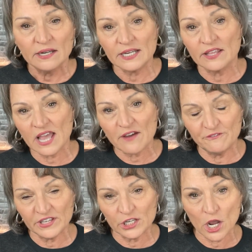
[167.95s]
Now that
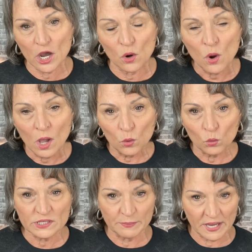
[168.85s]
video
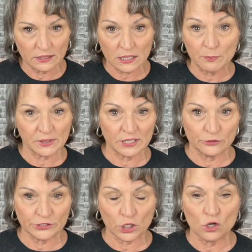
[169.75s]
was made a couple of
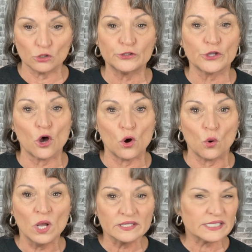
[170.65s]
years ago,
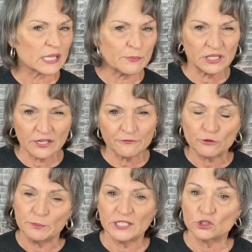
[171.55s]
so some of the
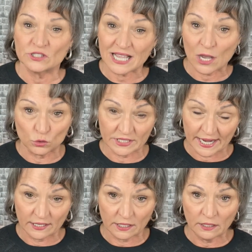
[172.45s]
information's
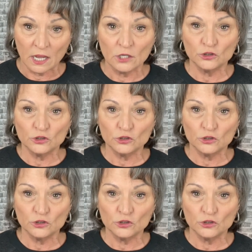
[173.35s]
outdated.